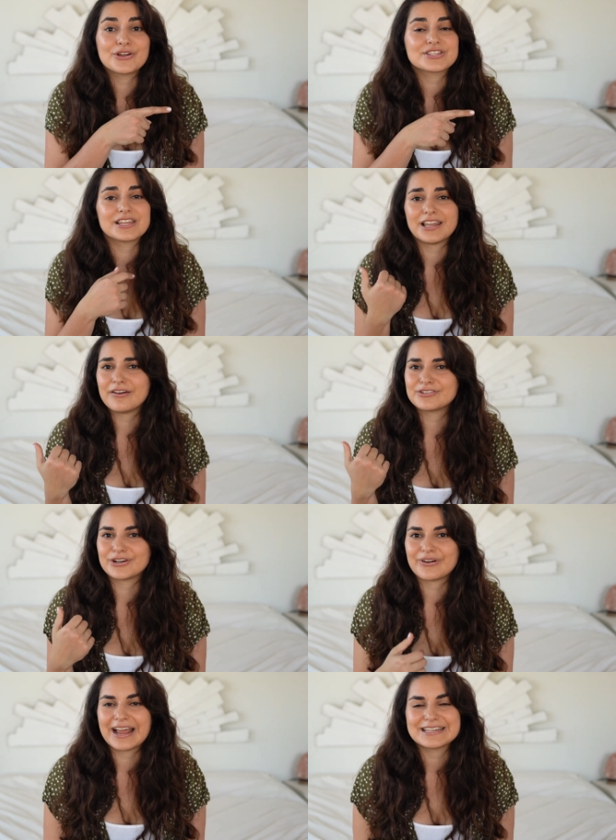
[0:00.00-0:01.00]
or to the left
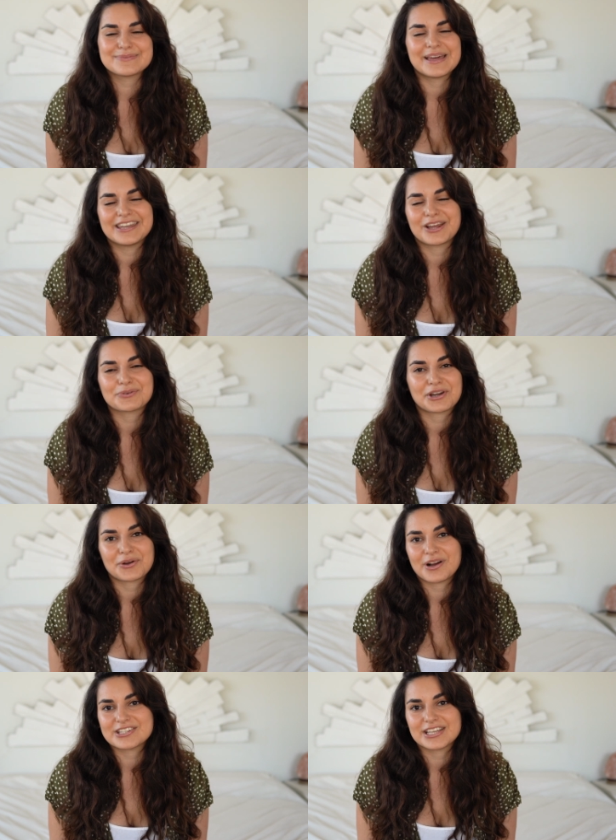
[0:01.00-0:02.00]
or right, depending on where
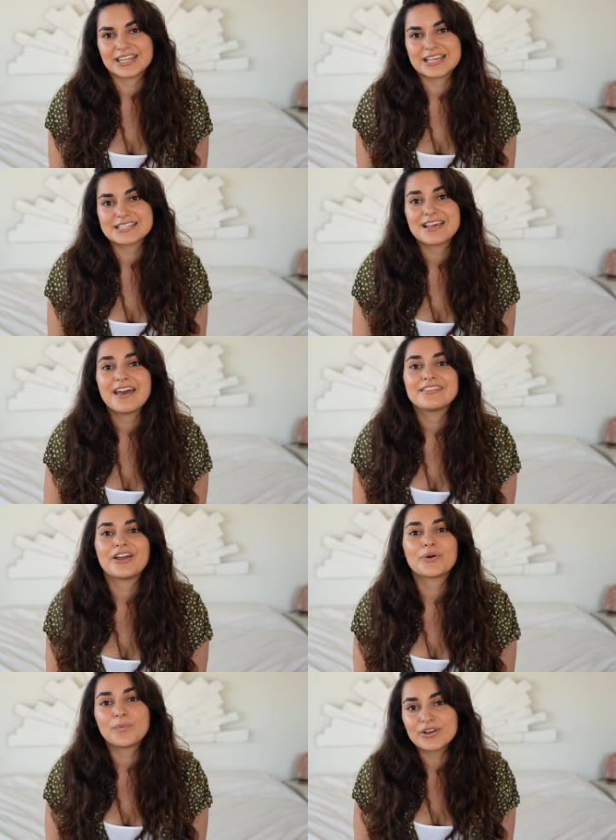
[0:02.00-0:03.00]
you're watching this,
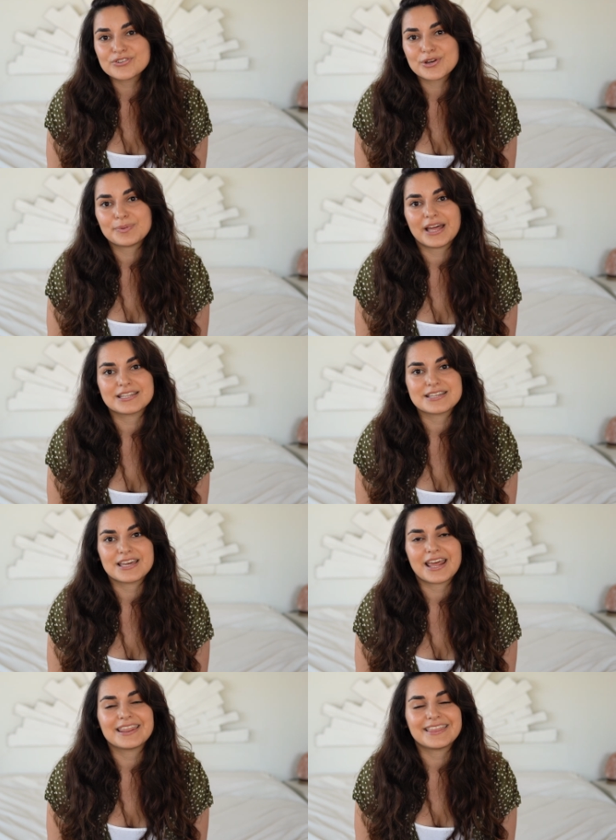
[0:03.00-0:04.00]
they are One Tree
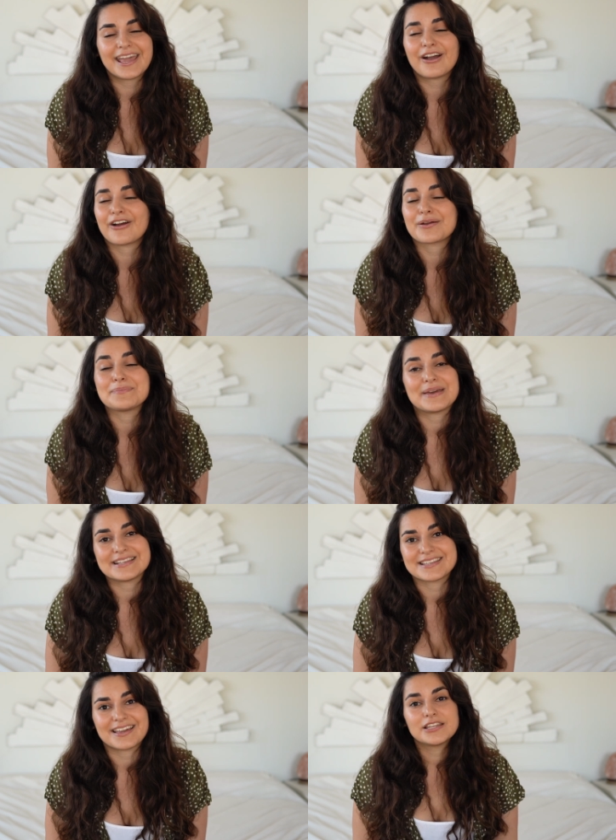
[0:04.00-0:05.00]
Planted, and they are
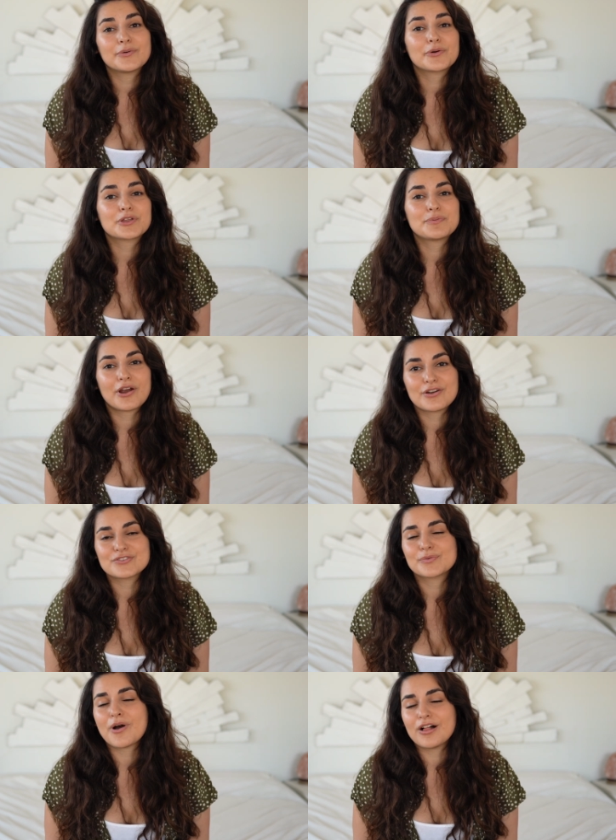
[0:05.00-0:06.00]
amazing. They work with
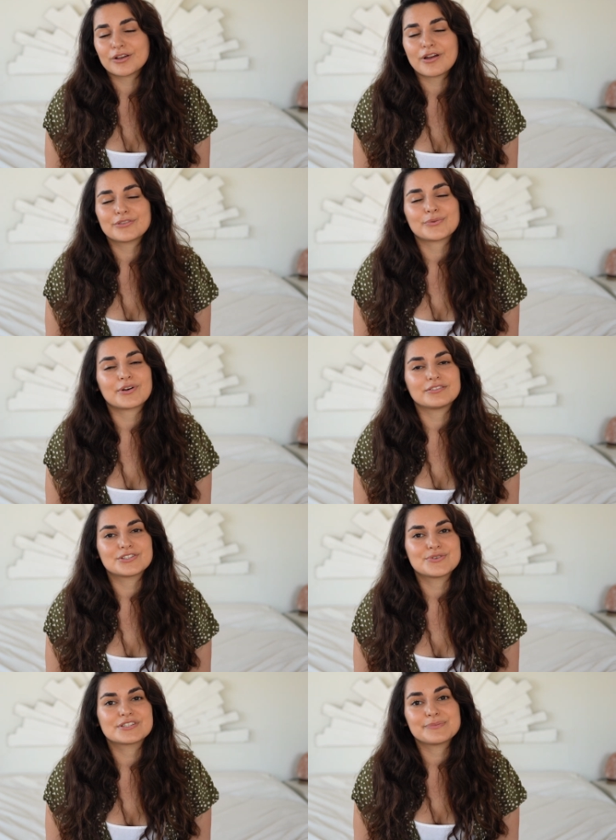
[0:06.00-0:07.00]
partners from all around the world
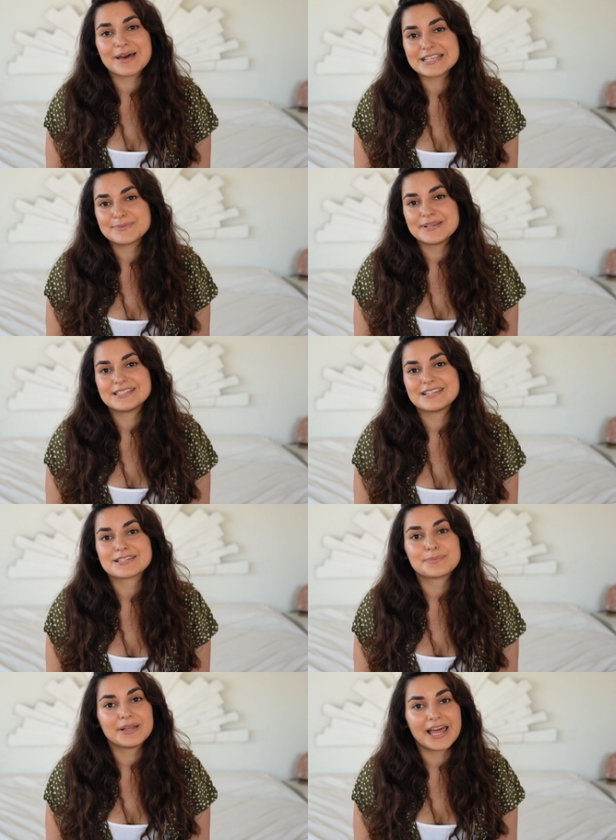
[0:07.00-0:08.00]
to choose the best
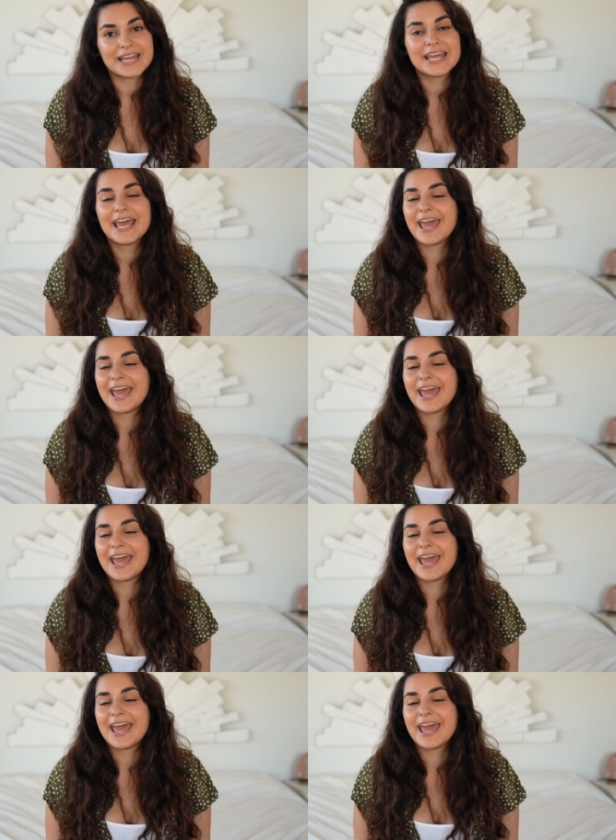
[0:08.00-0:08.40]
species to plant,